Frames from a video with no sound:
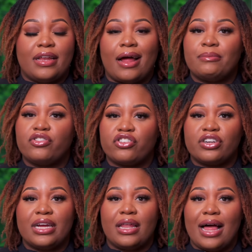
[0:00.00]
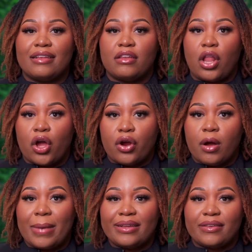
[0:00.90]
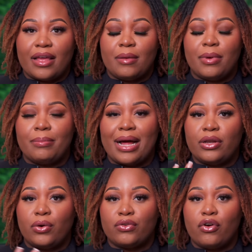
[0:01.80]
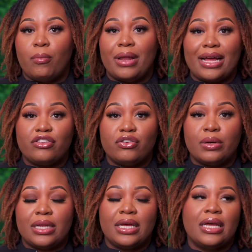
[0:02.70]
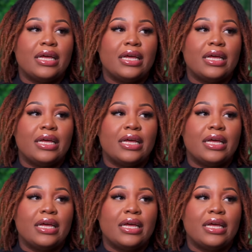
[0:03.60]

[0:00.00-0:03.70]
and I'm sure it lasts longer on my skin, but my nose go blind to it.